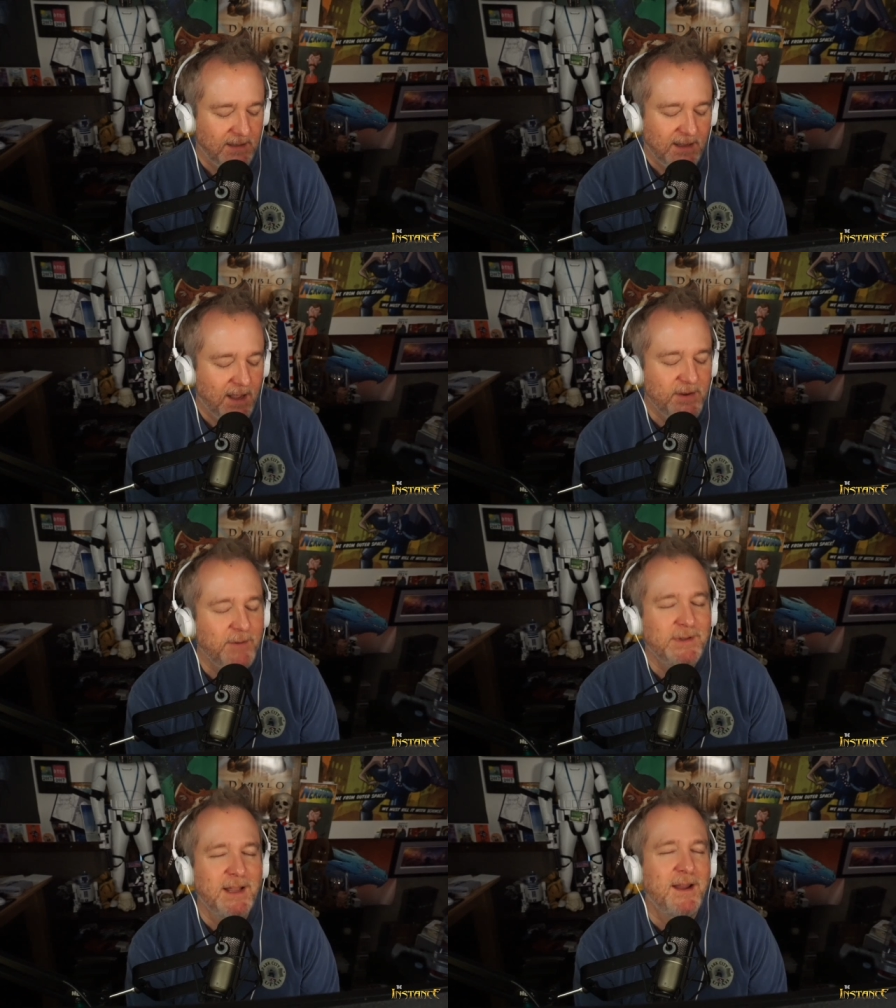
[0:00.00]
I mean, I
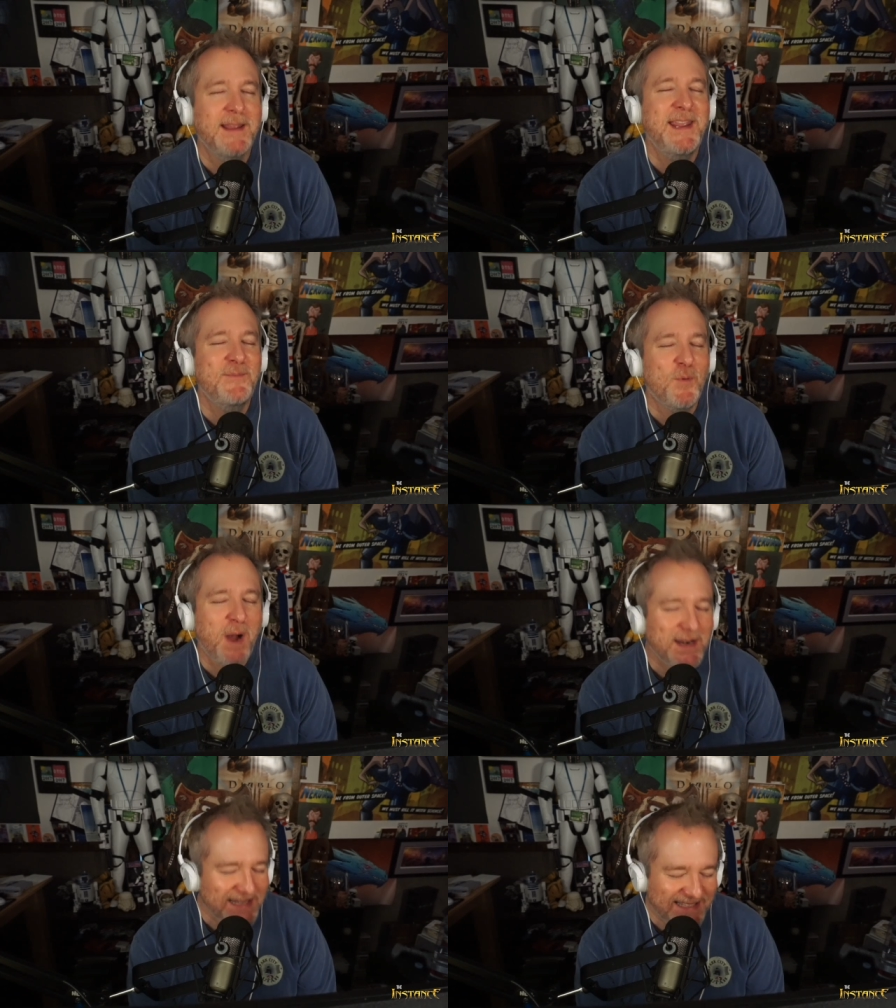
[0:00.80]
would. I keep
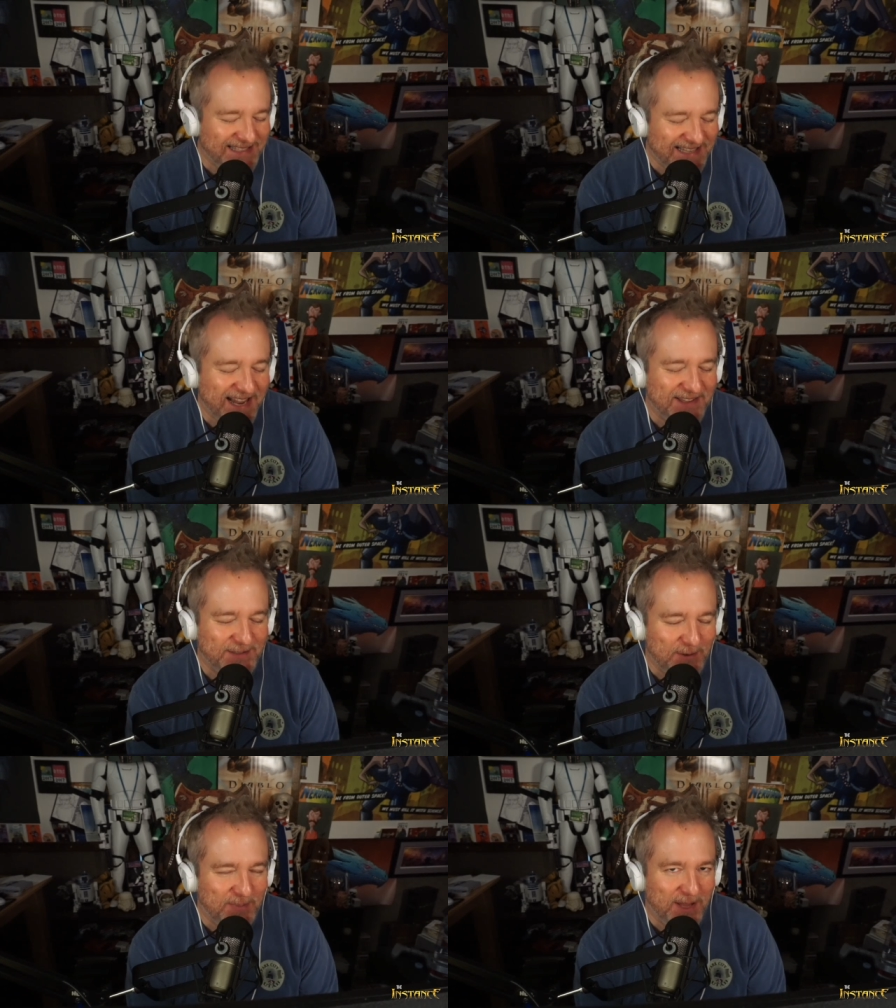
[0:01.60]
wanting to say this
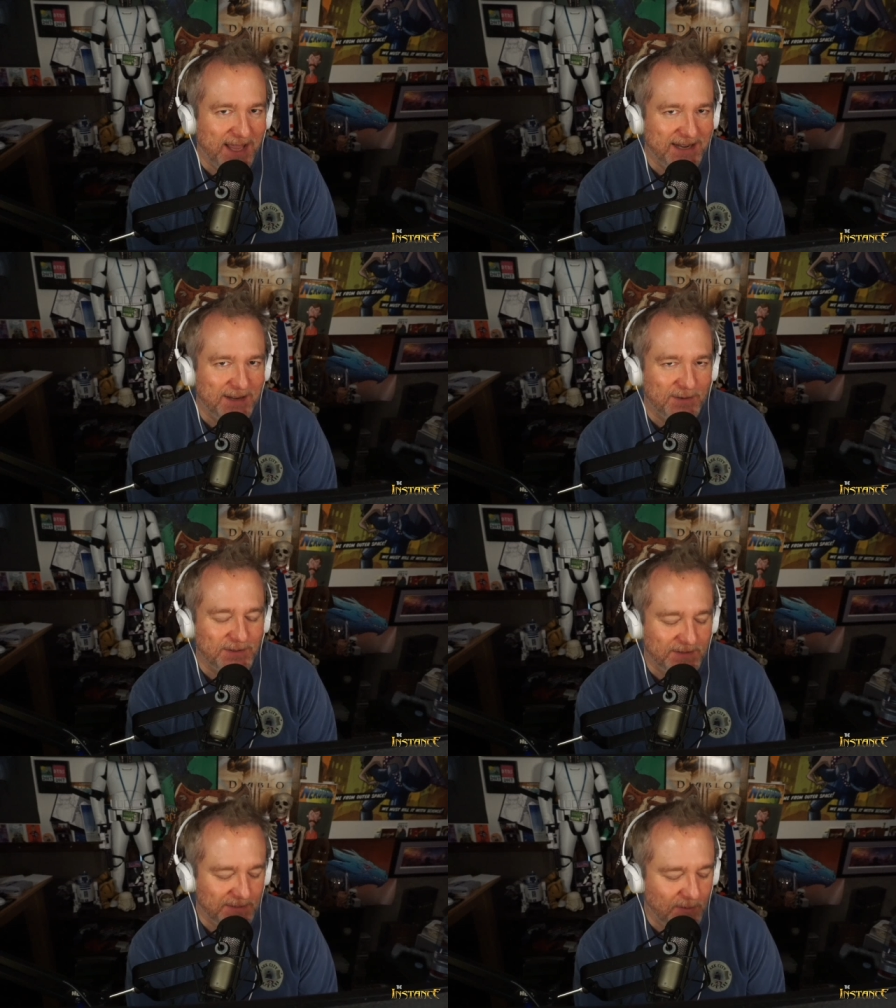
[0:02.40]
will apply to Heroes
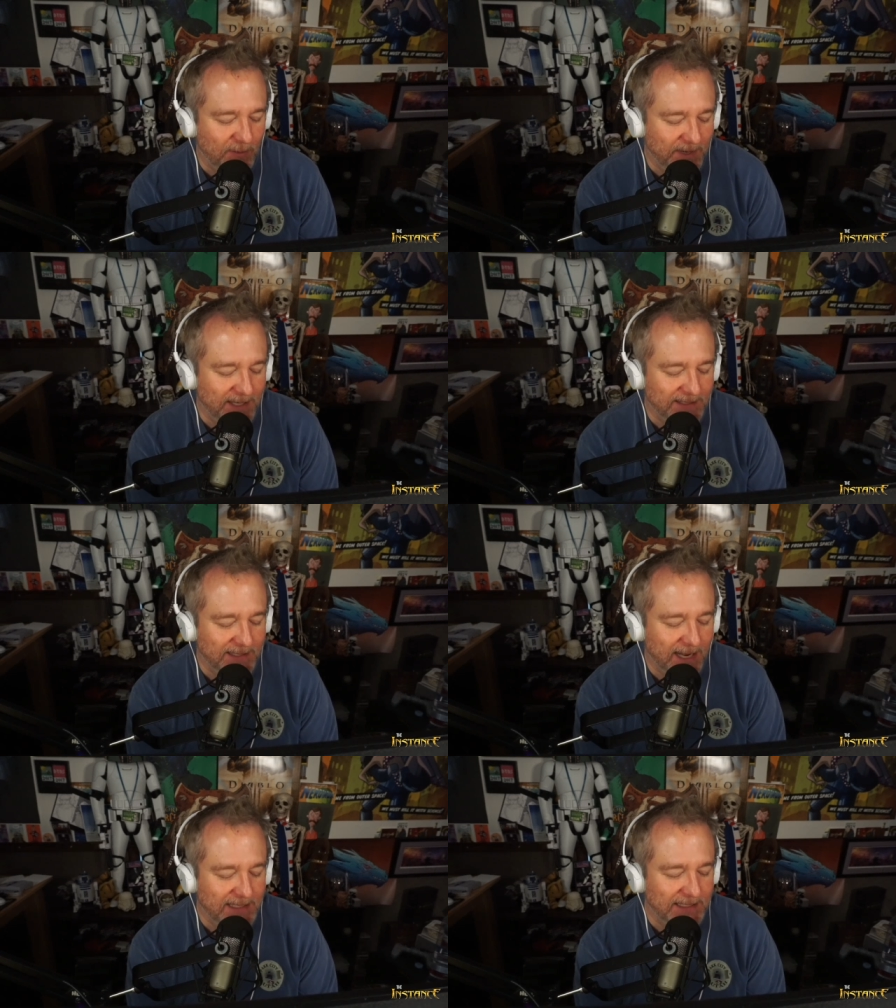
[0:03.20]
of the Storm
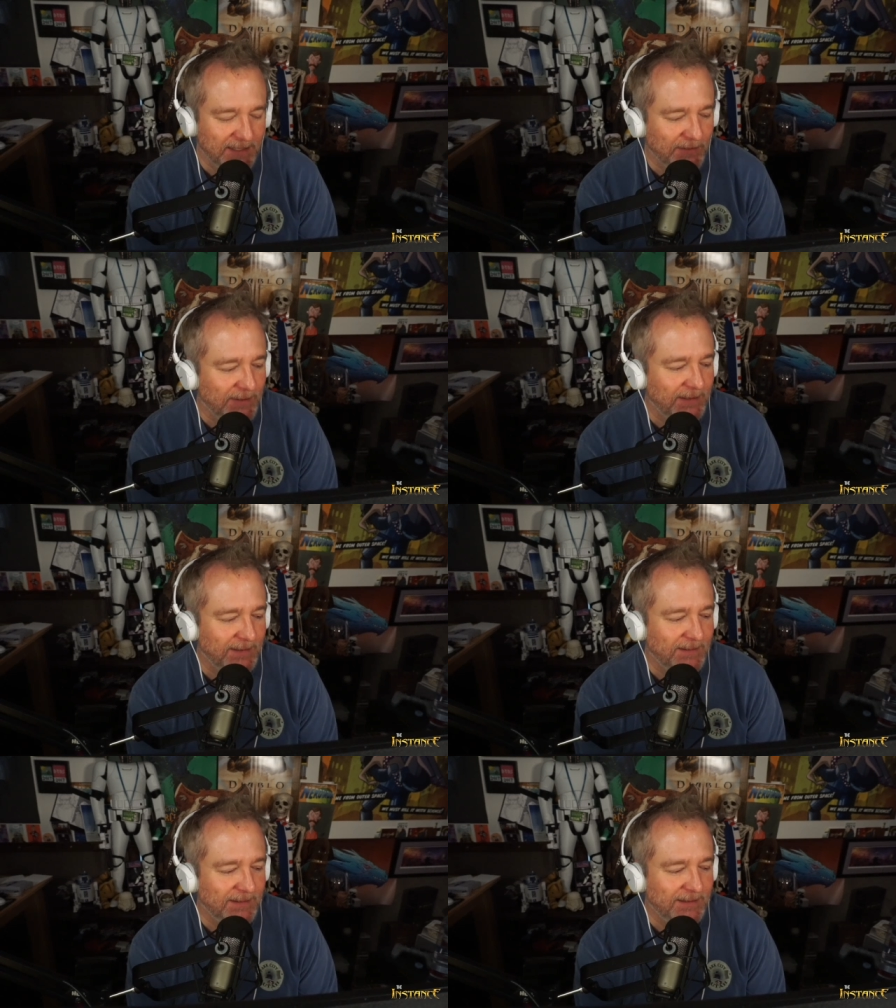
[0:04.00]
because I still
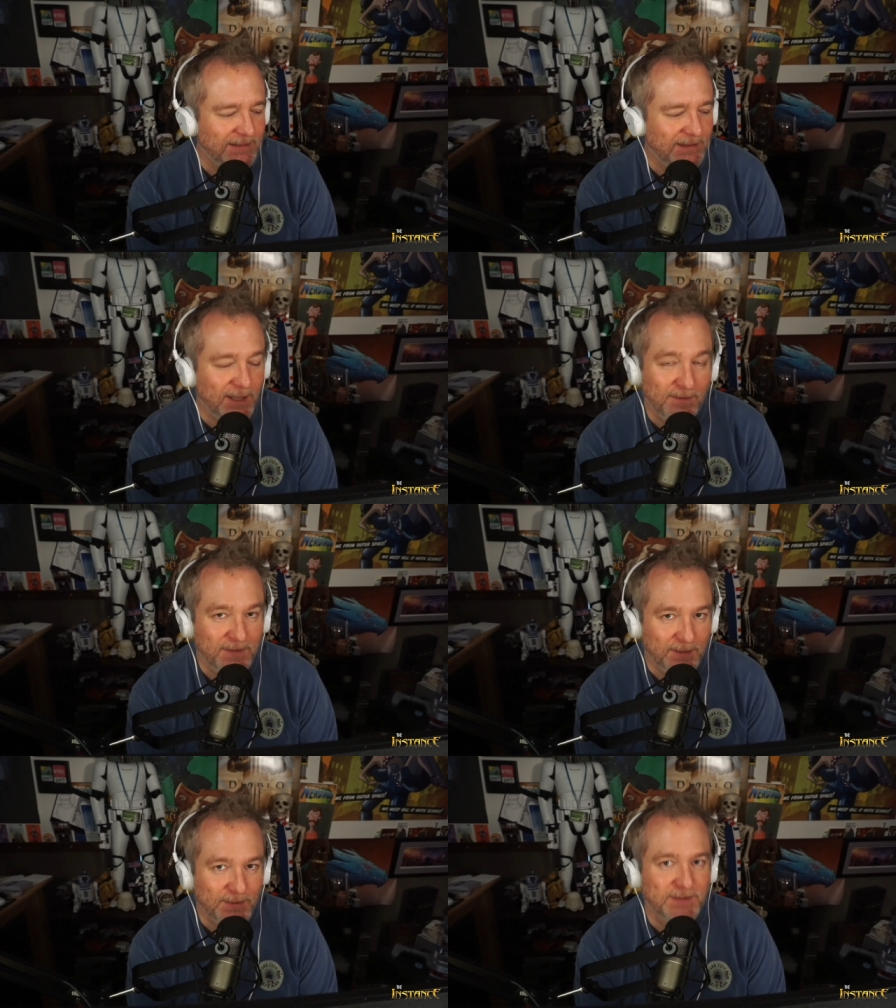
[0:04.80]
love
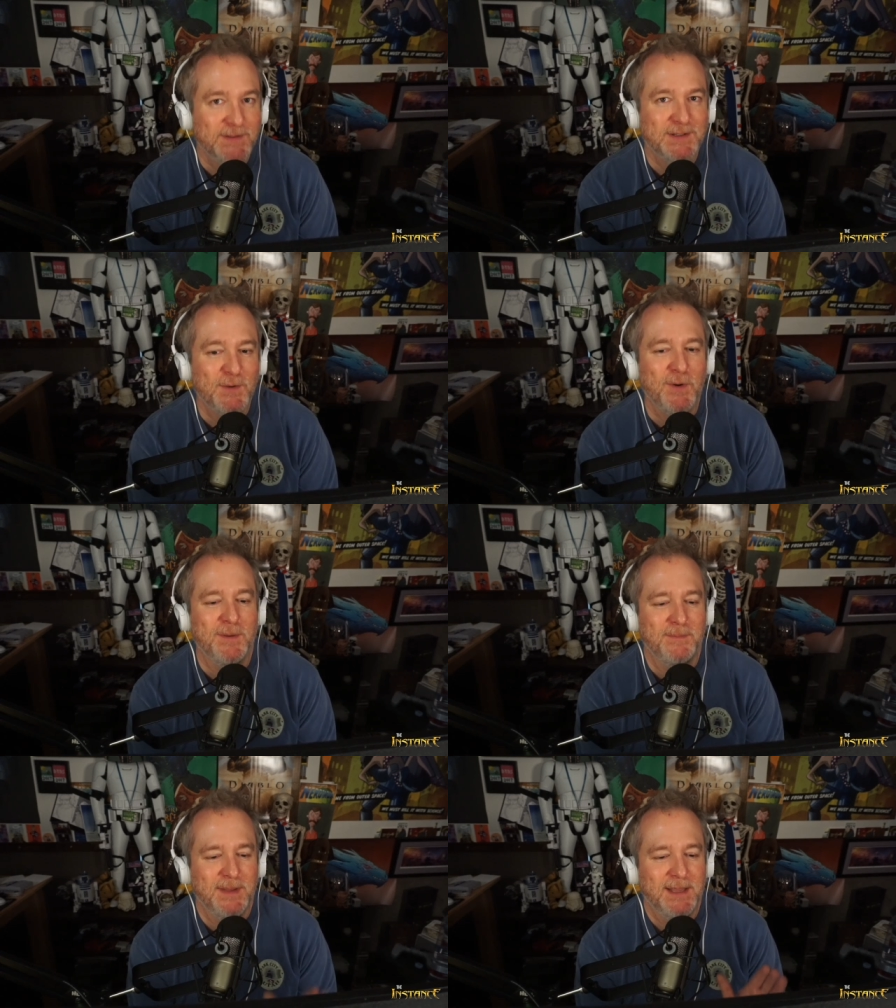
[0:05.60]
Heroes of the
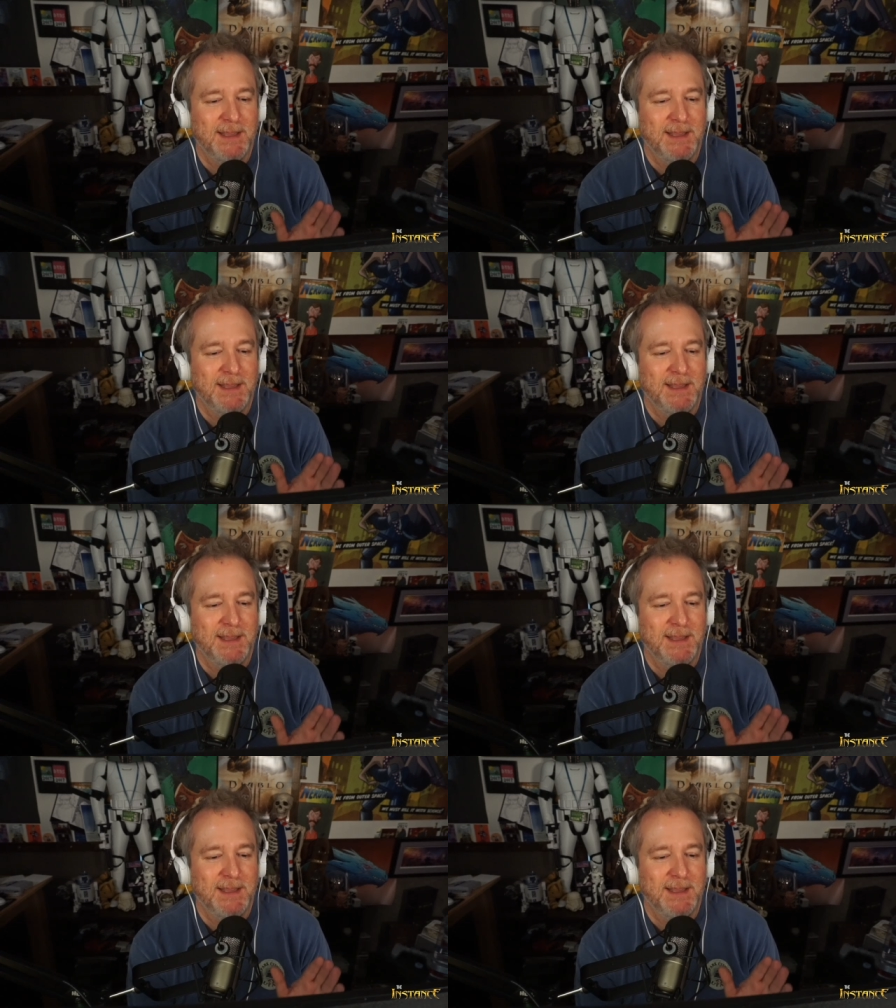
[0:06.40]
Storm,